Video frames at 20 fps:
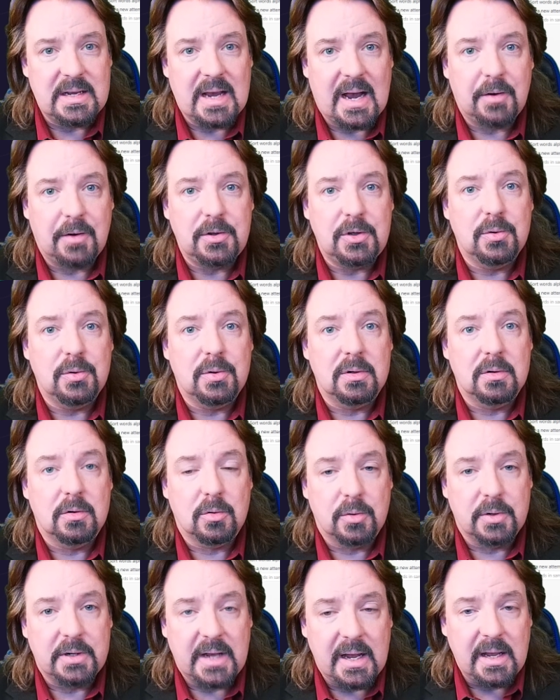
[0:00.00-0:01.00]
how you can
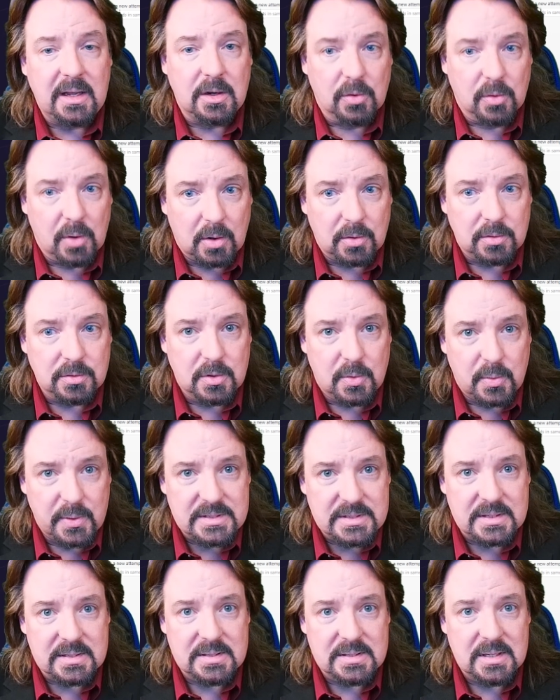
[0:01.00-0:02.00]
create your own
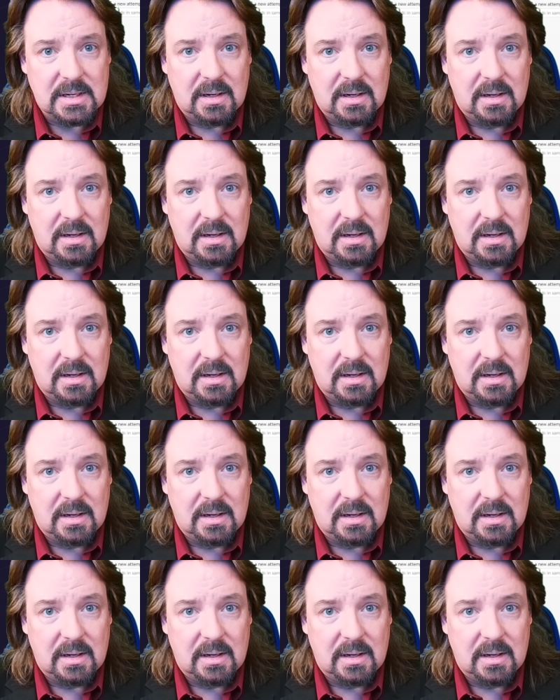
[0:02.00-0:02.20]
quizzes.